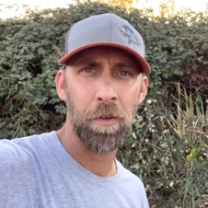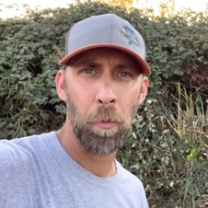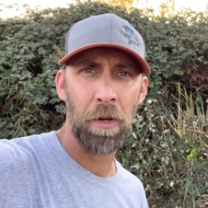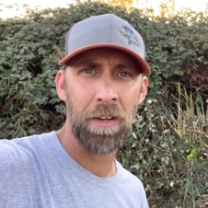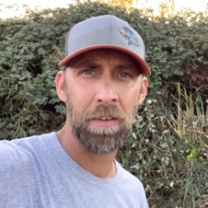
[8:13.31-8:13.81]

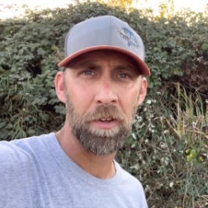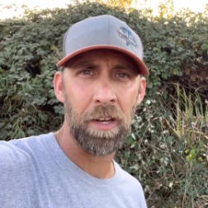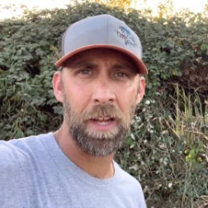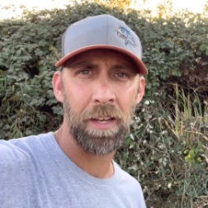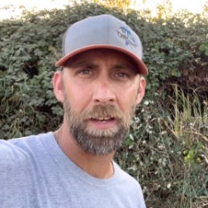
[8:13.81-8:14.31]
Hope you guys have a
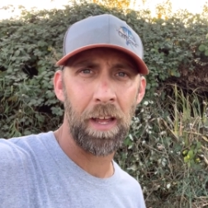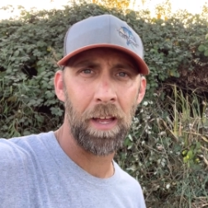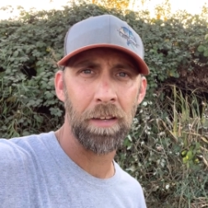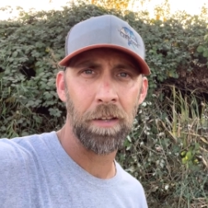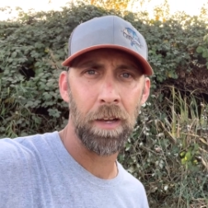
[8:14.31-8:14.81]
good night
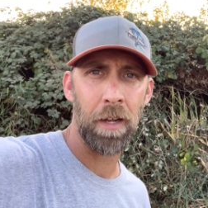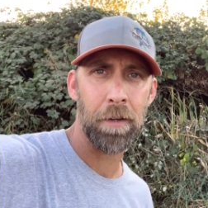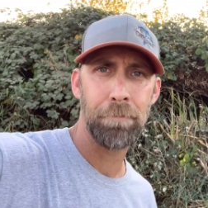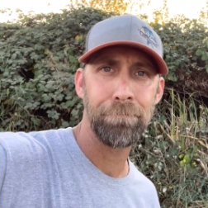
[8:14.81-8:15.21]
and good luck.